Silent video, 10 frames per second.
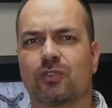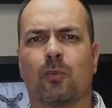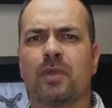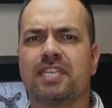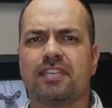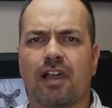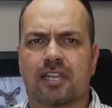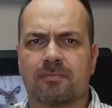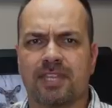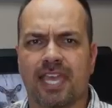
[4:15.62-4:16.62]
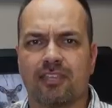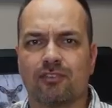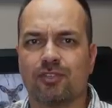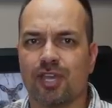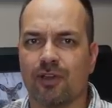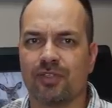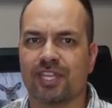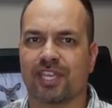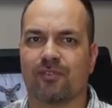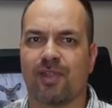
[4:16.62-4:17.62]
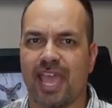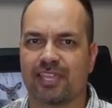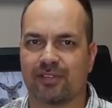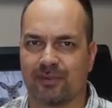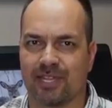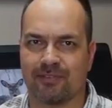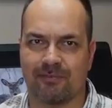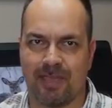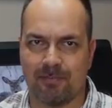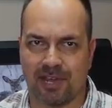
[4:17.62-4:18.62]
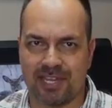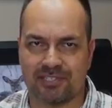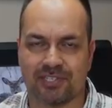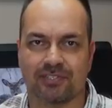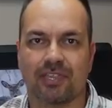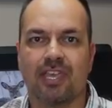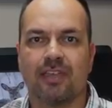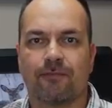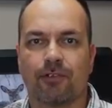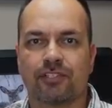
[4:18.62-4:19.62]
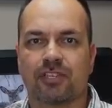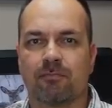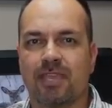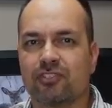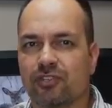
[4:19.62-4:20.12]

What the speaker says: with a windy autumn day, you know that it can rack your rig with vibrations. First, make